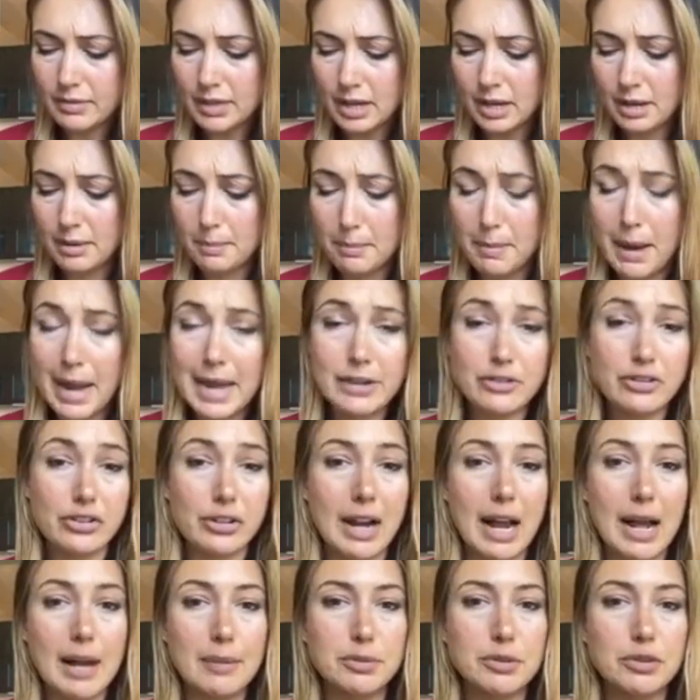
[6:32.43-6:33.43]
mind
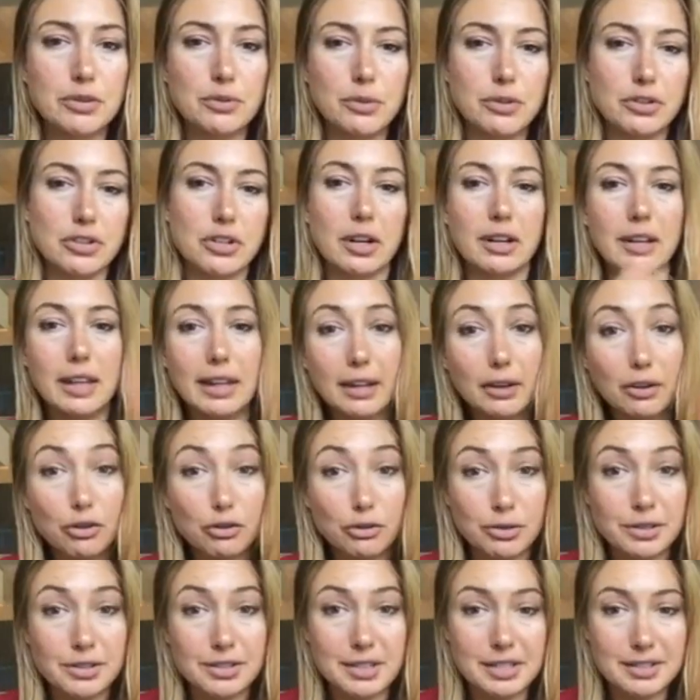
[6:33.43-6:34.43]
traps, which are like
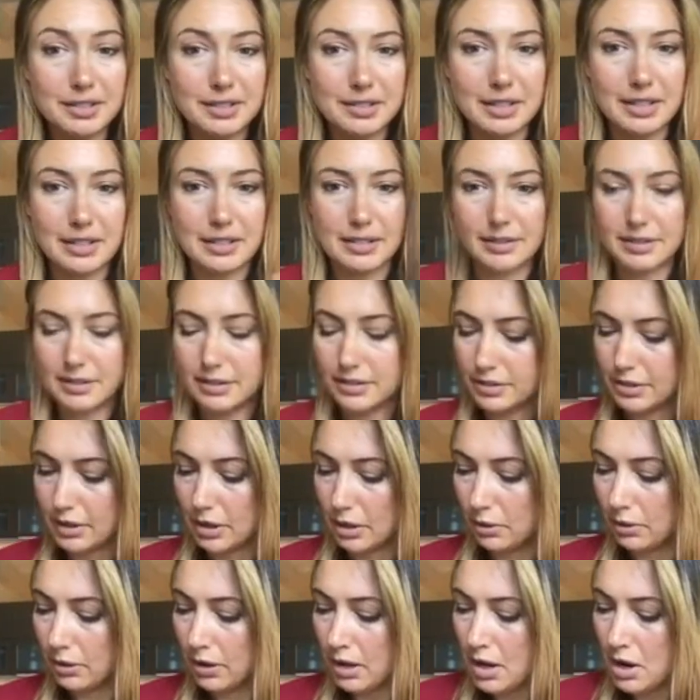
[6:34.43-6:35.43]
resistance. So
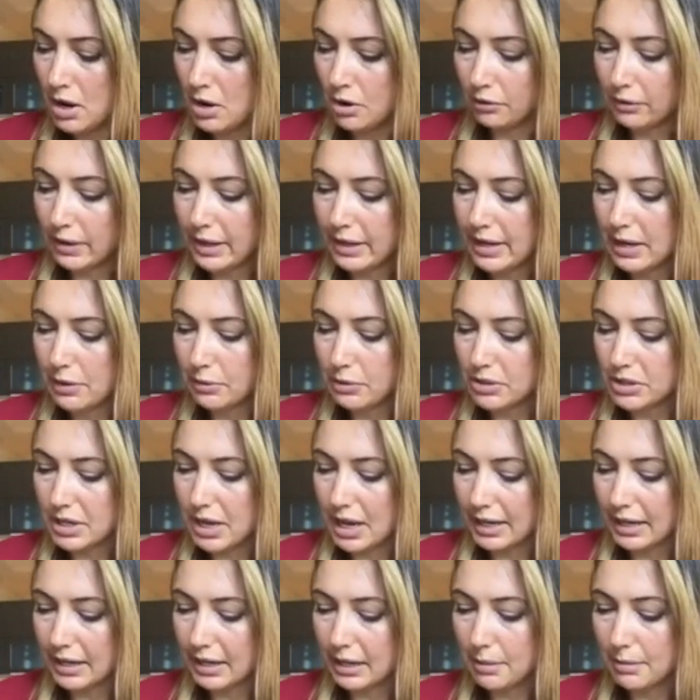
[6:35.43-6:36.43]
right now we're
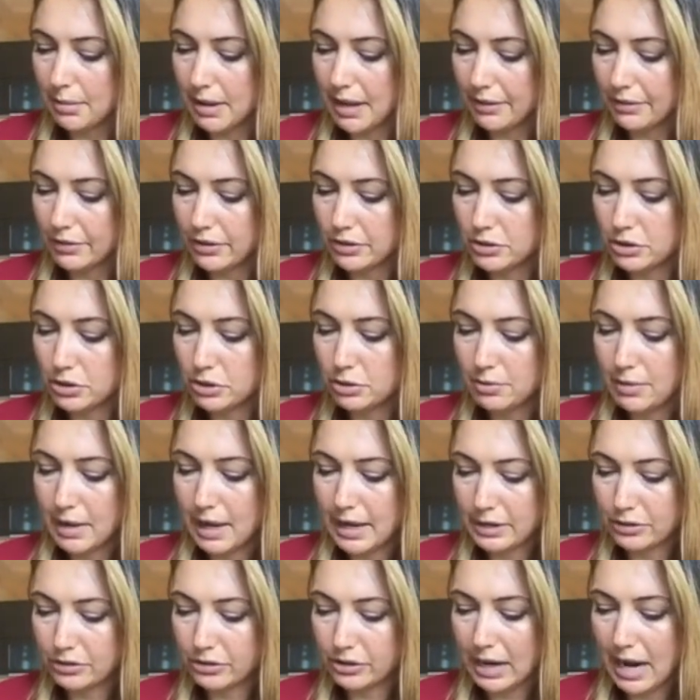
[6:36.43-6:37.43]
talking about the two mind
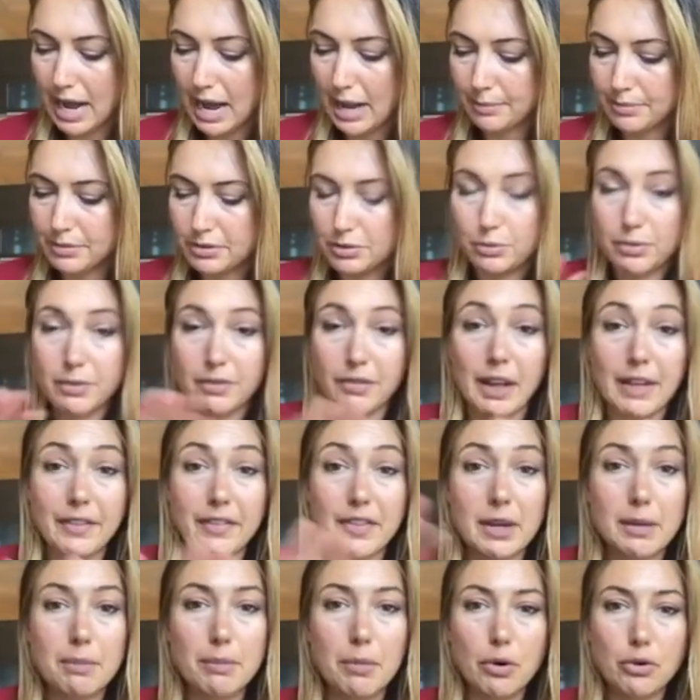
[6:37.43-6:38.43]
traps. We've got the
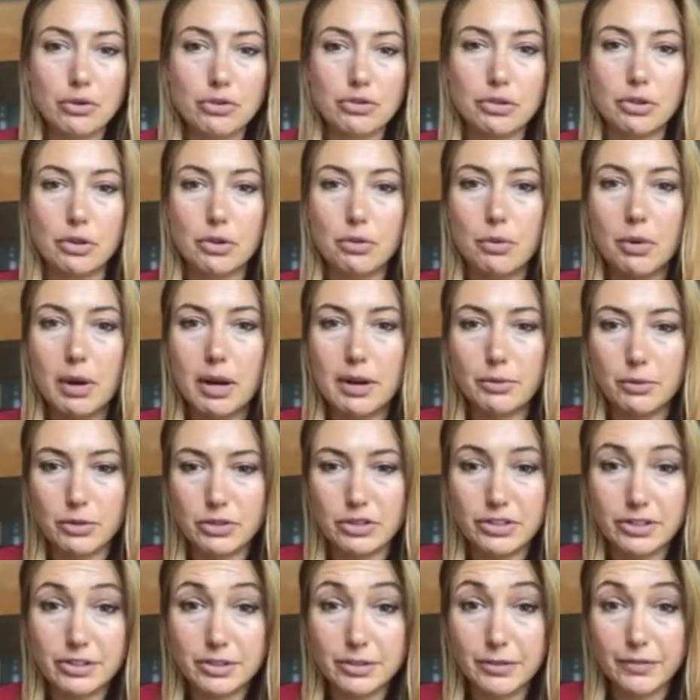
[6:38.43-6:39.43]
emotional one, which
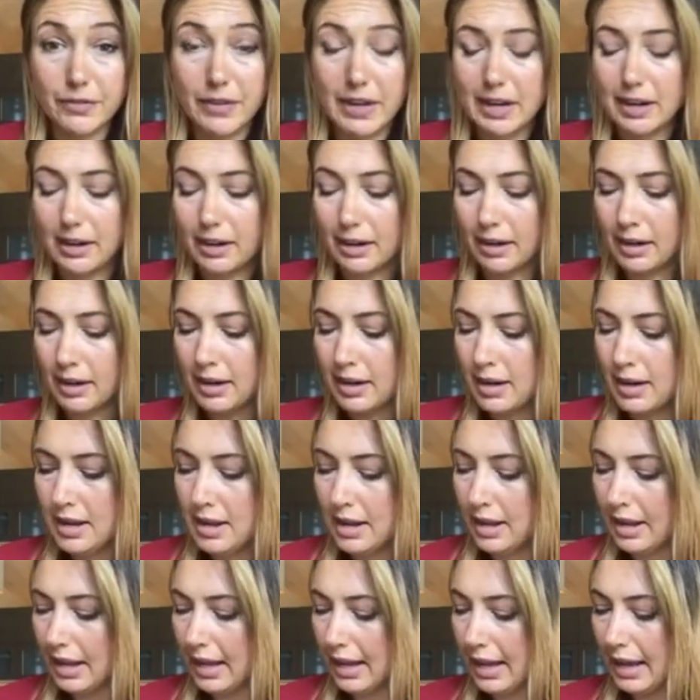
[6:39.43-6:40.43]
is fear,
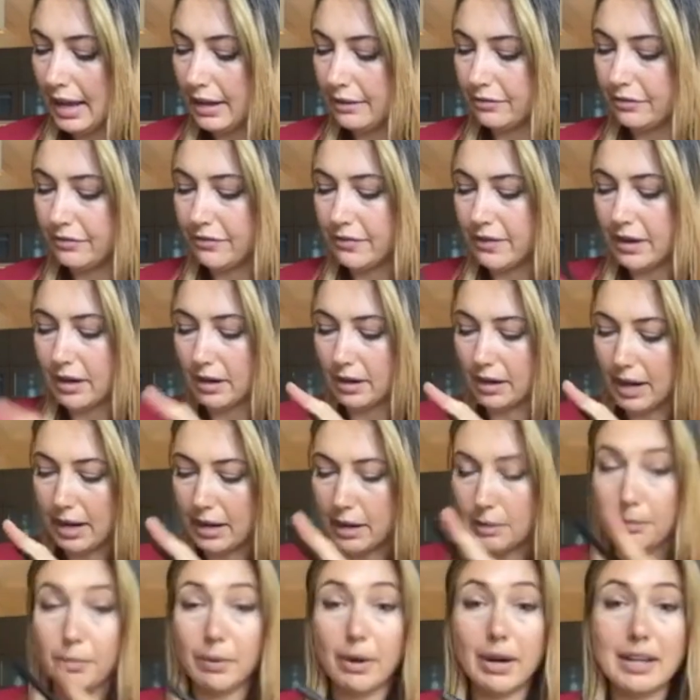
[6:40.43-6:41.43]
and fear kind of
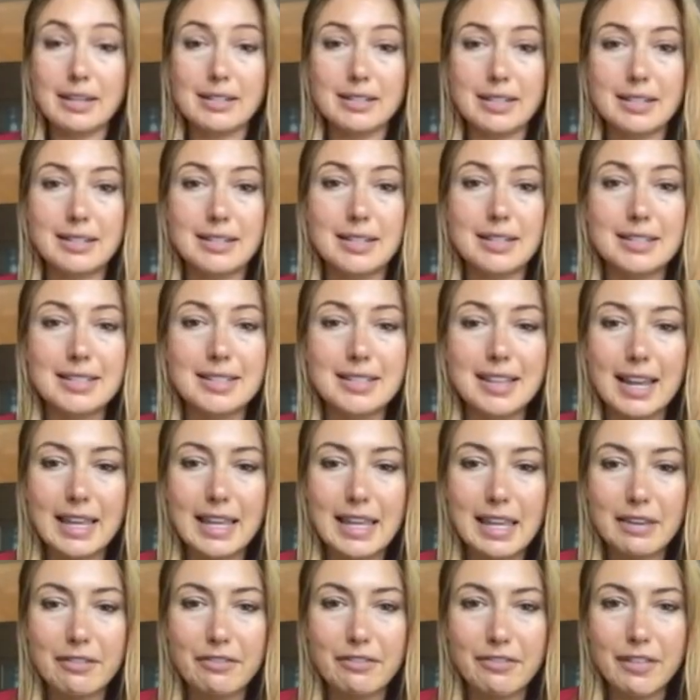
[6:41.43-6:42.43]
breaks into psyche
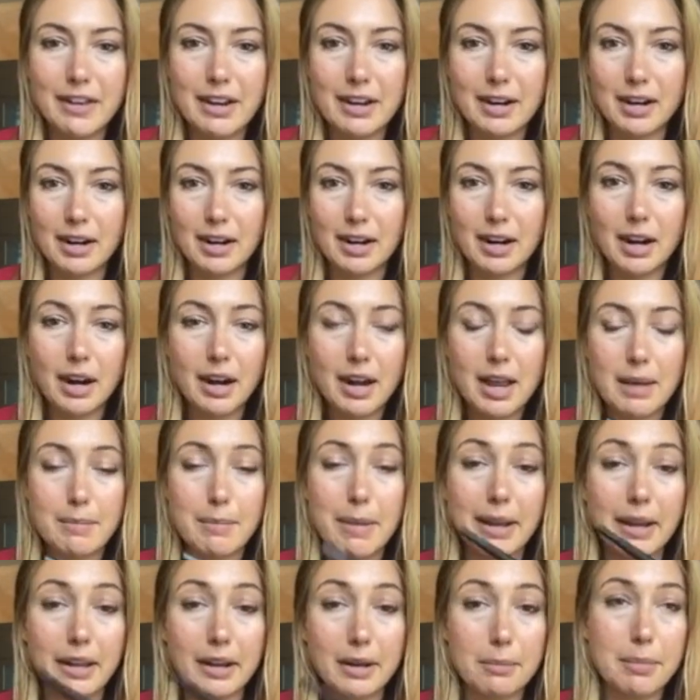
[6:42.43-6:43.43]
fear. Am I
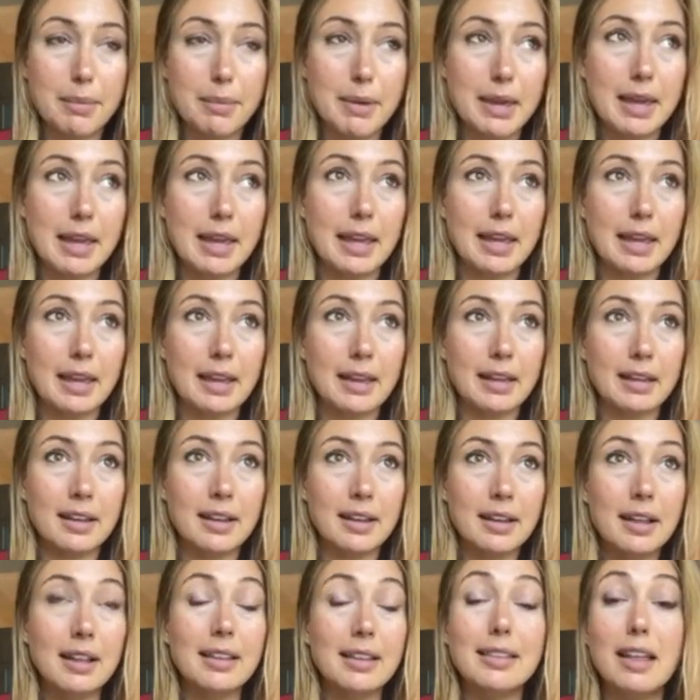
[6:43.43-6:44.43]
going to be
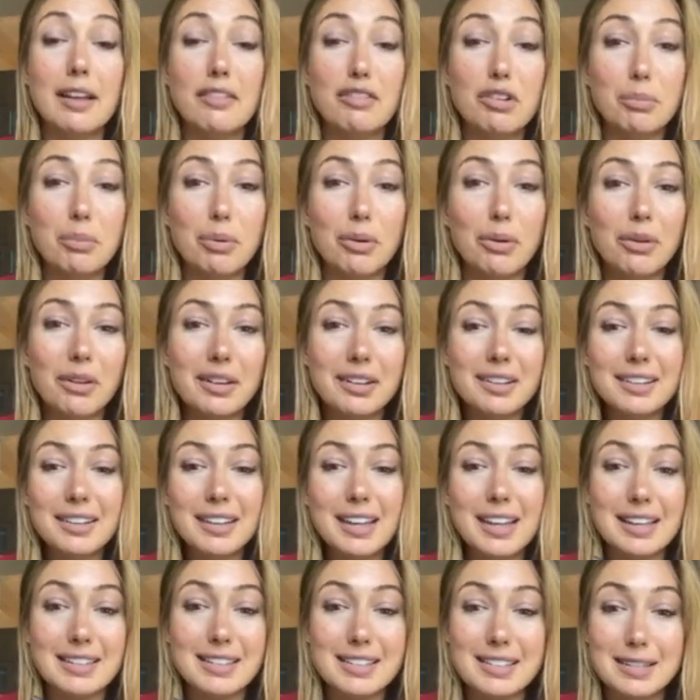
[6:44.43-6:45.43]
lovable?
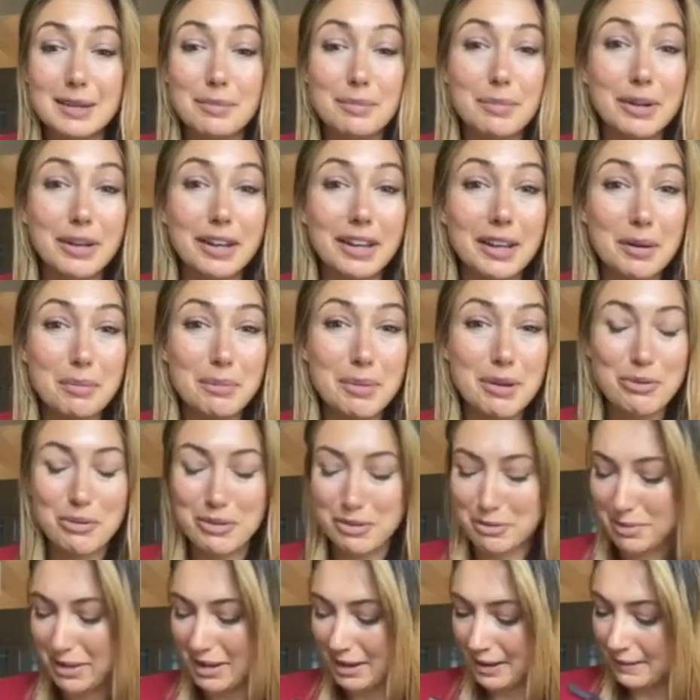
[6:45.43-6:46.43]
Is somebody going to be with
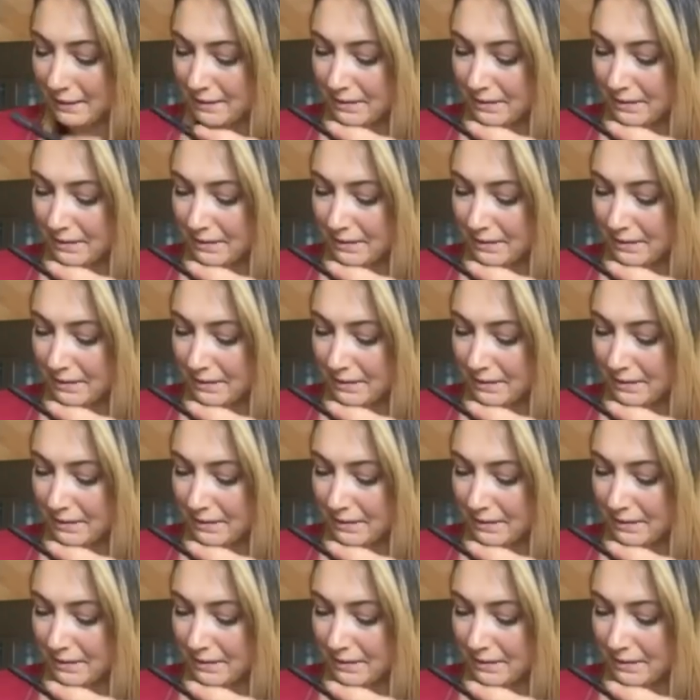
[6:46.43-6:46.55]
me?